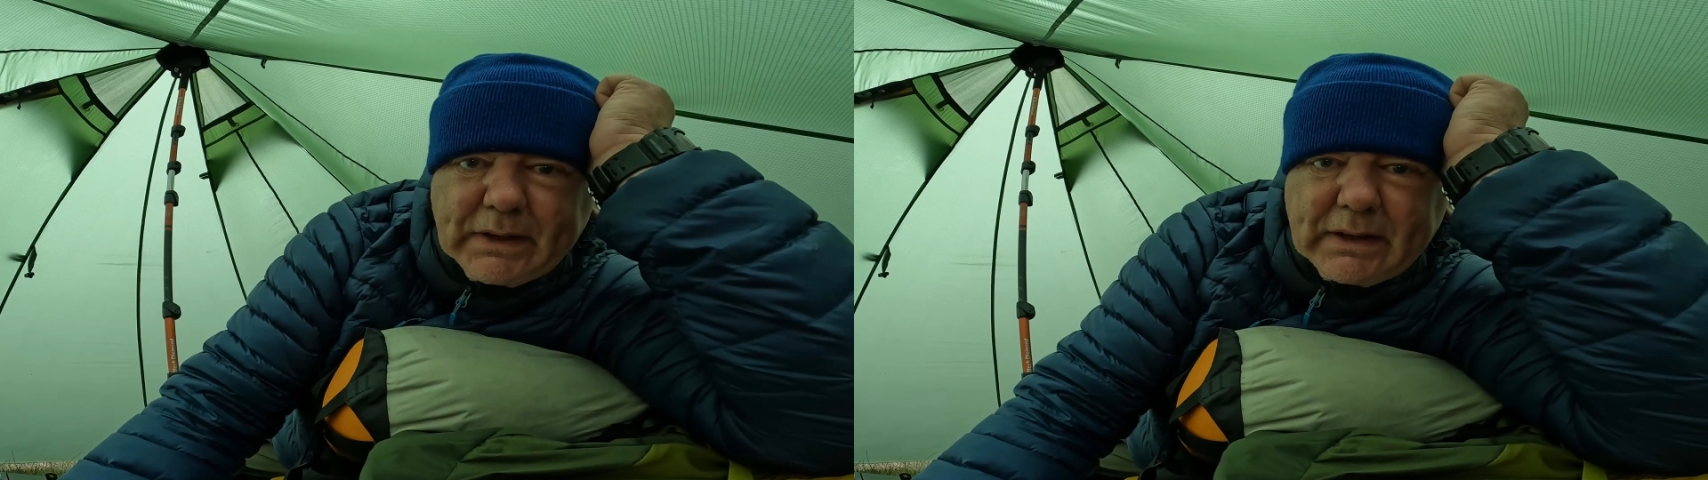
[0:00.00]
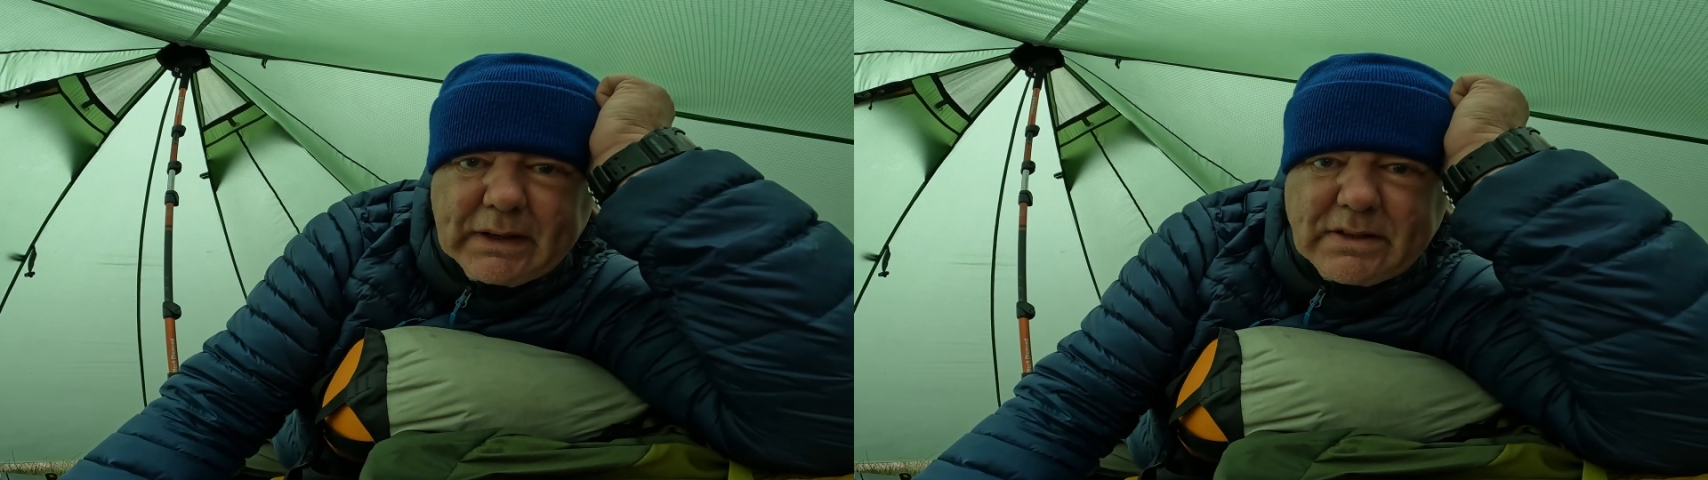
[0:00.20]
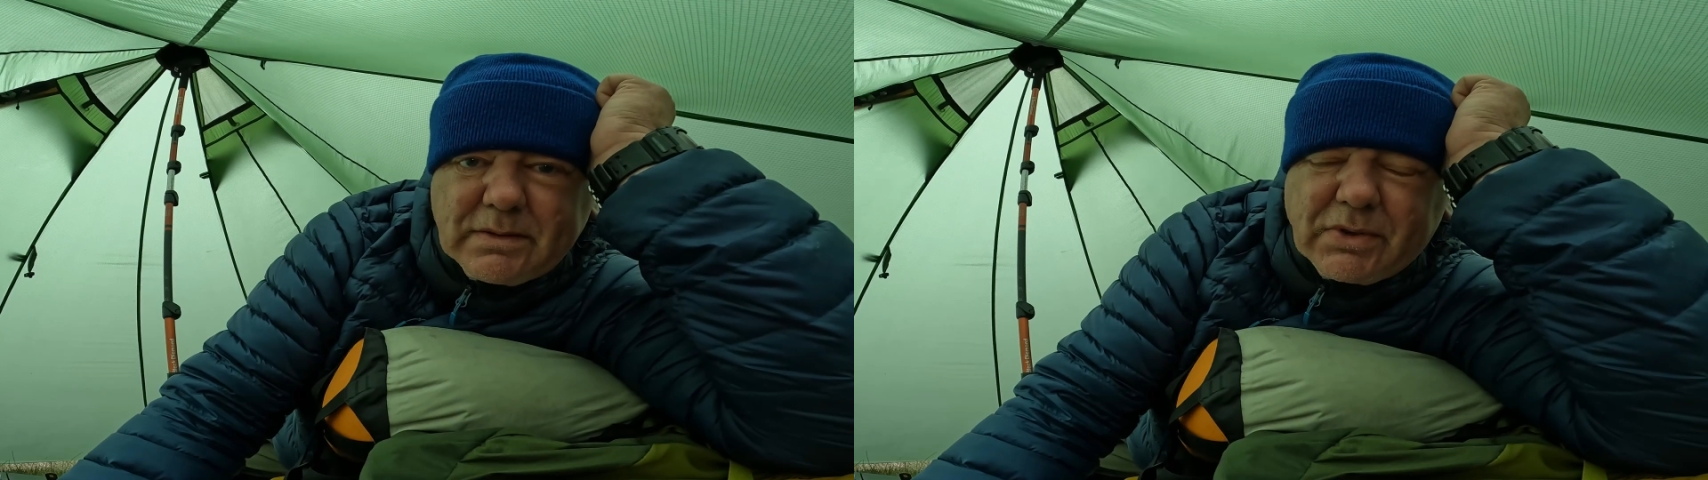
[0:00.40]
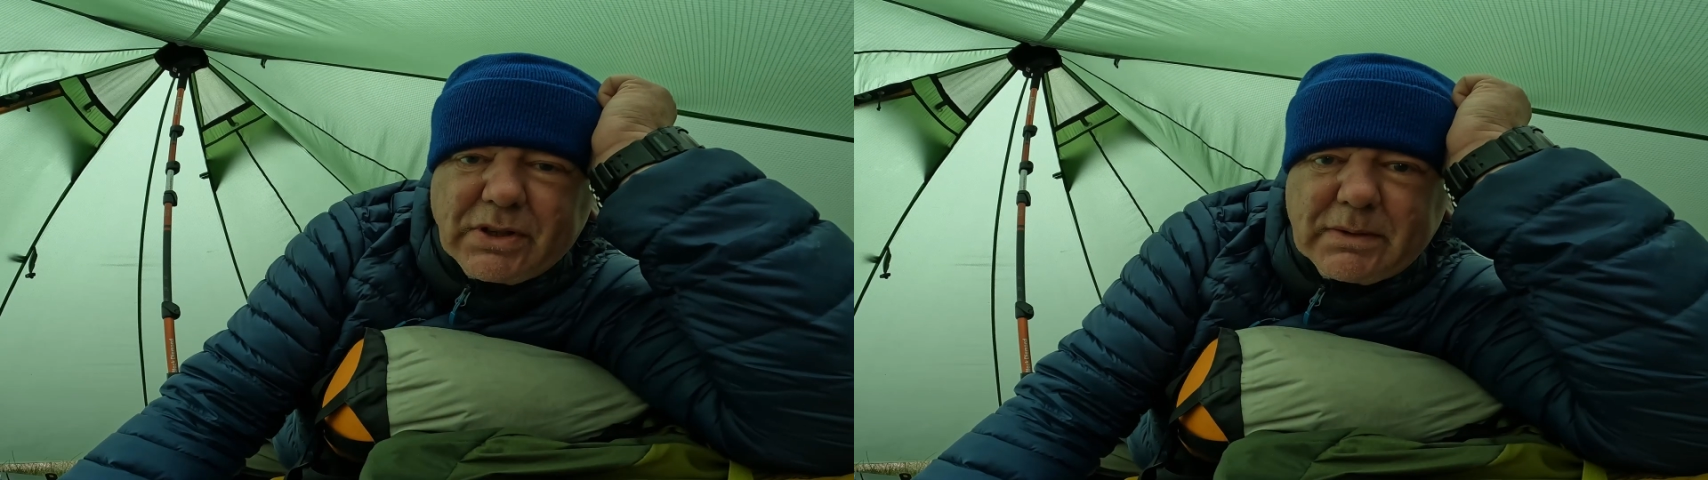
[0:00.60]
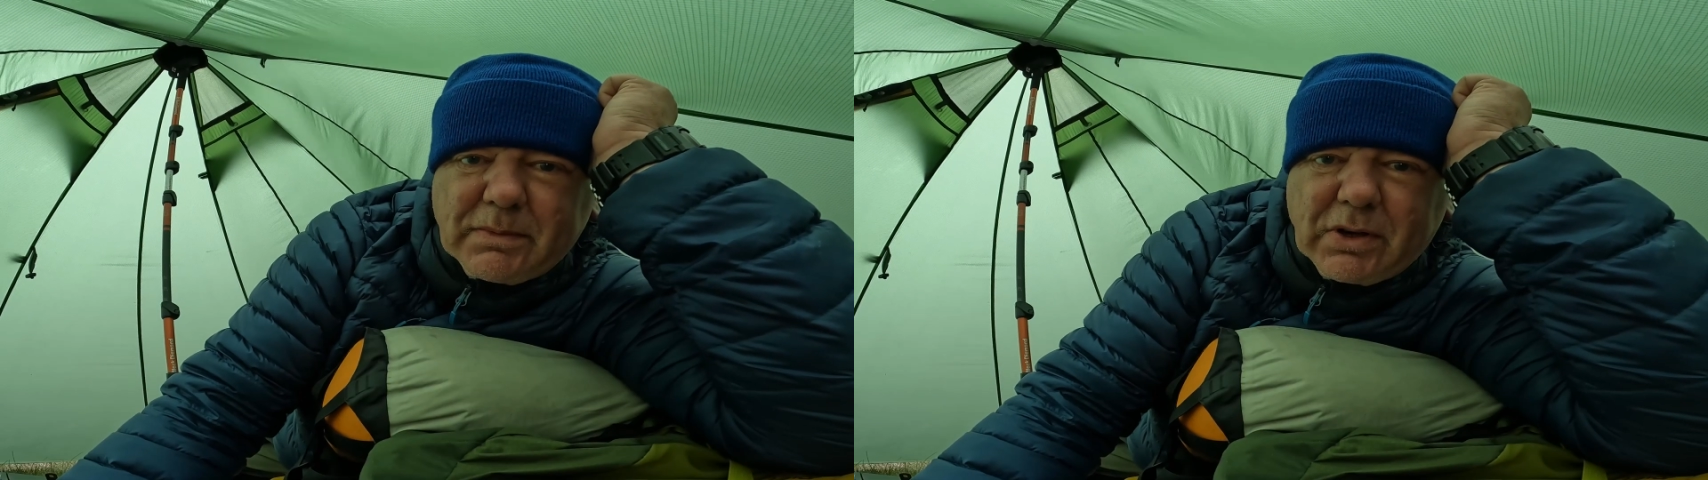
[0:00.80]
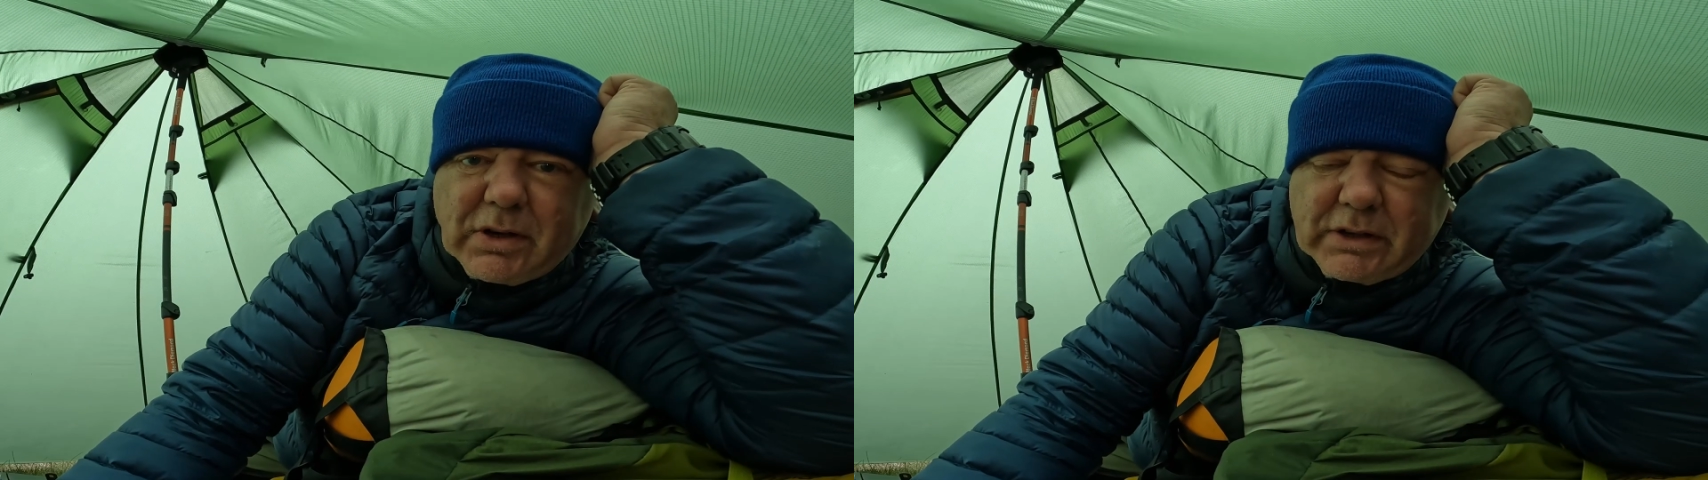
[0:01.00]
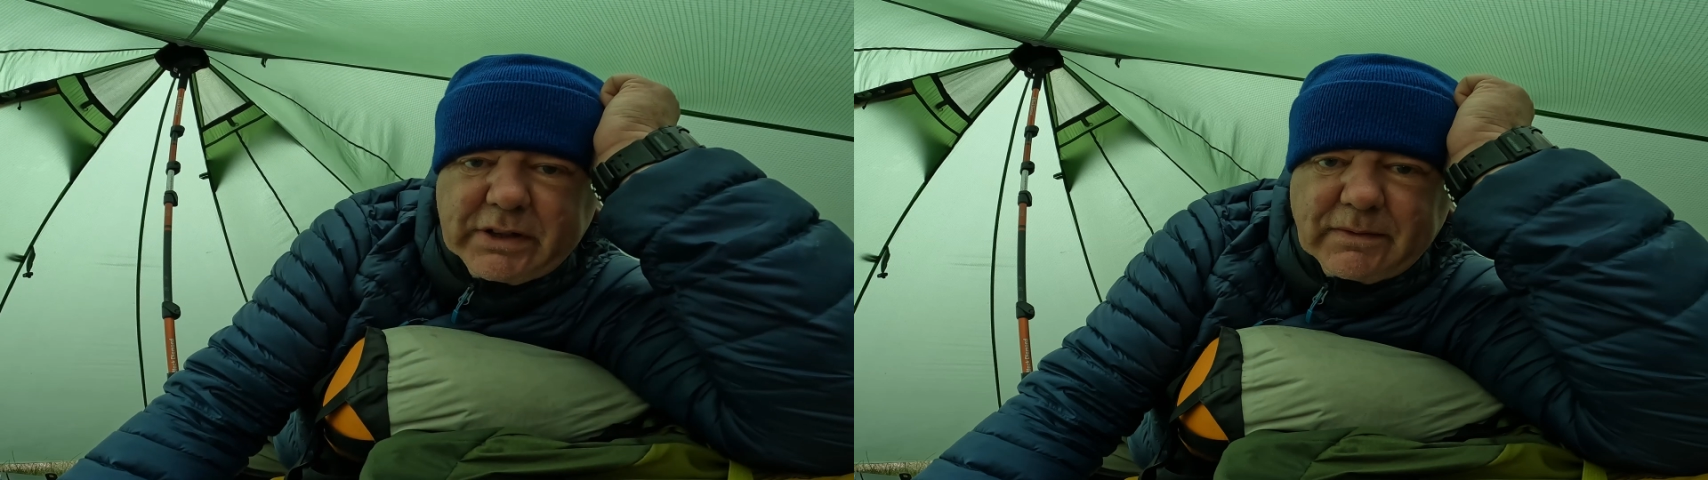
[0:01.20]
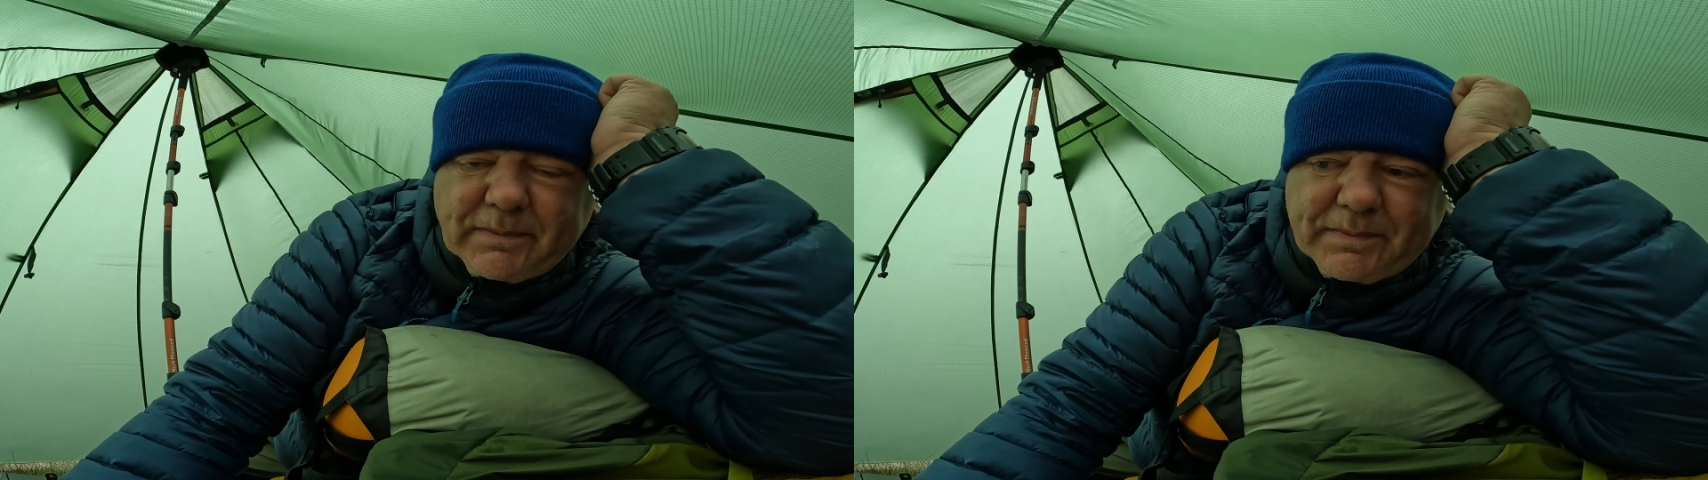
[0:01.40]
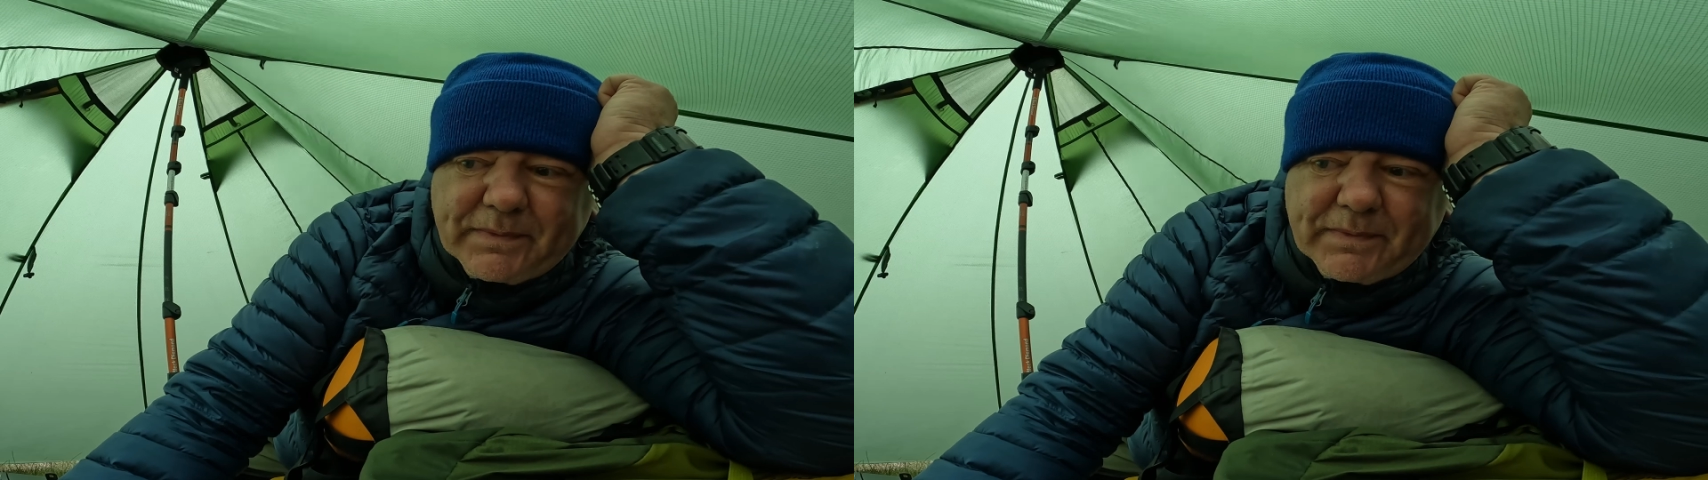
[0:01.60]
Yeah, it's a Monday morning.